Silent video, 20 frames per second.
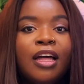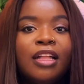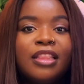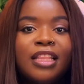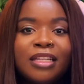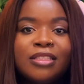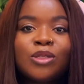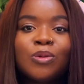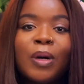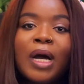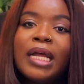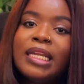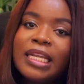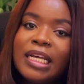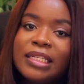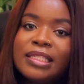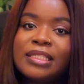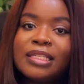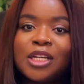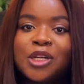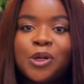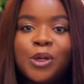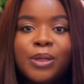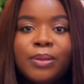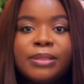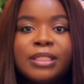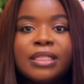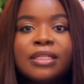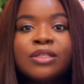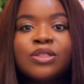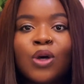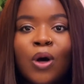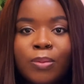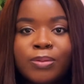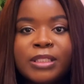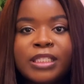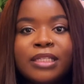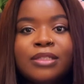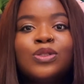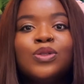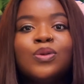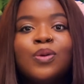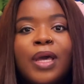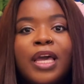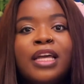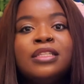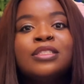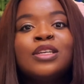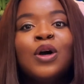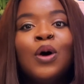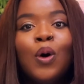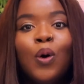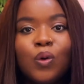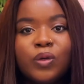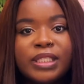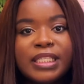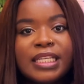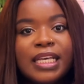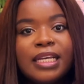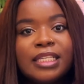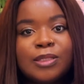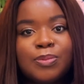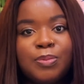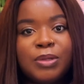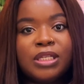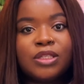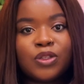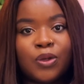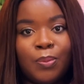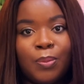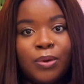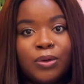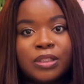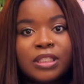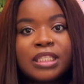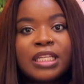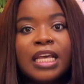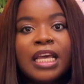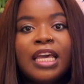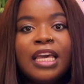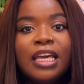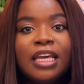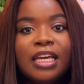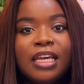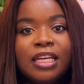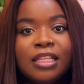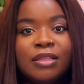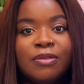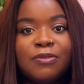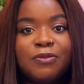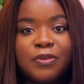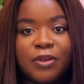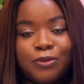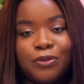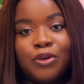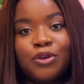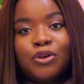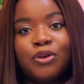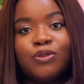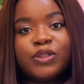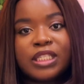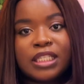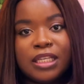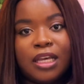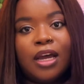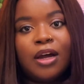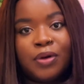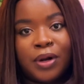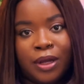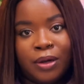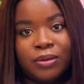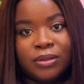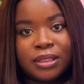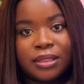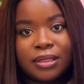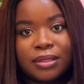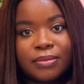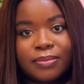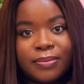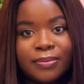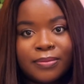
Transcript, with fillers: And that's why Let's Encrypt is opting to end O C S P support in favor of C R Ls.